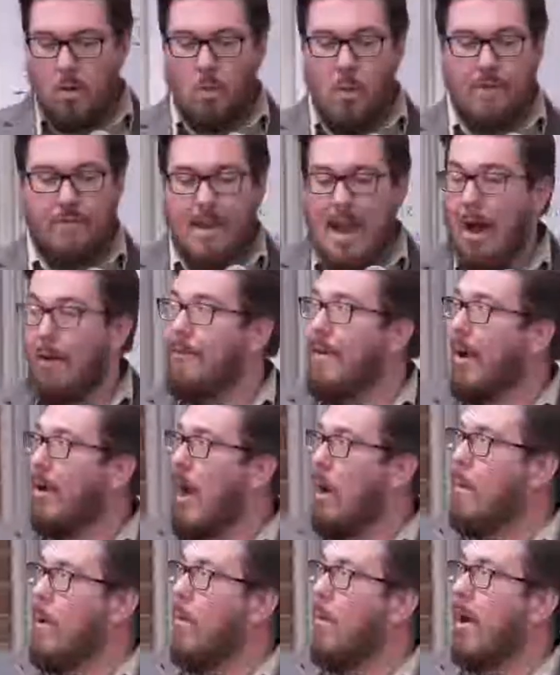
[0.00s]
We've now
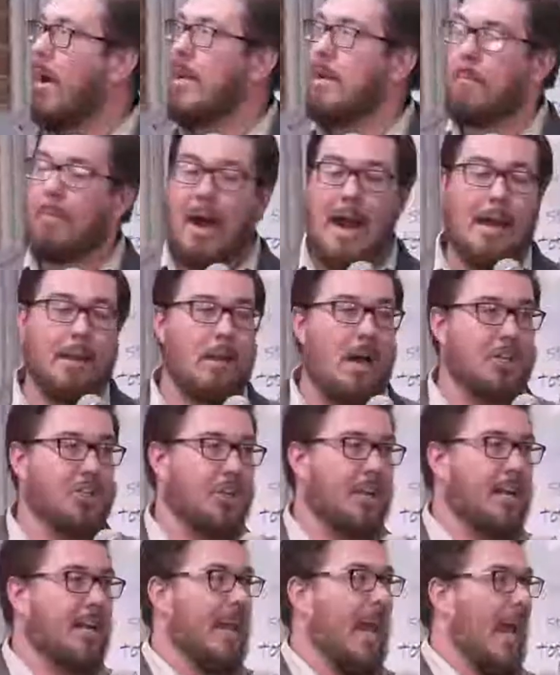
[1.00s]
figured out we want it to
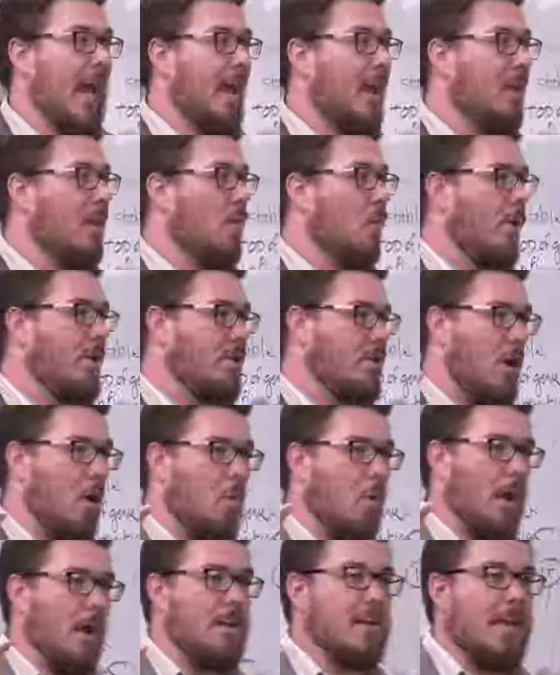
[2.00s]
biologically decay. We
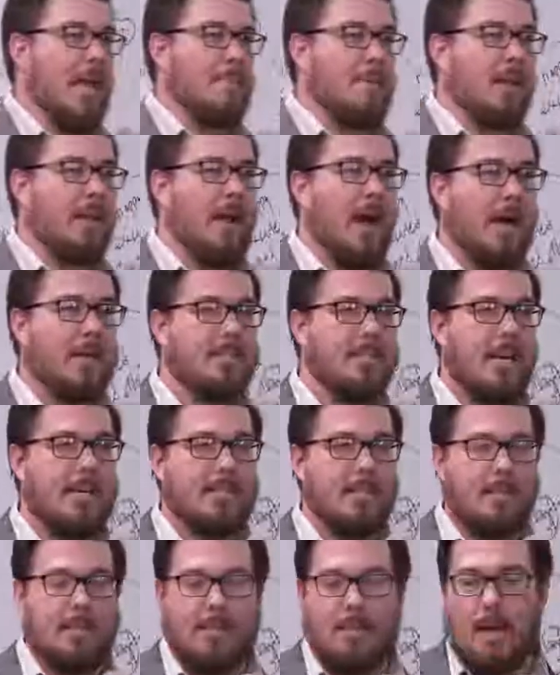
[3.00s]
don't want it to chemically
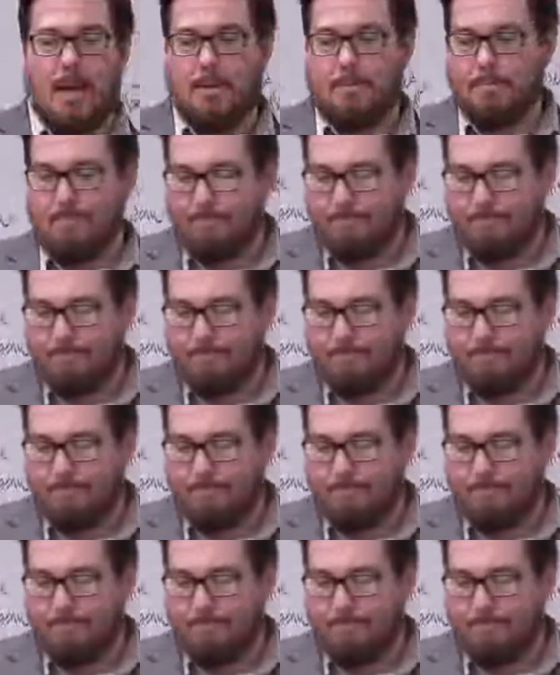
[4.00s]
oxidize in the sun.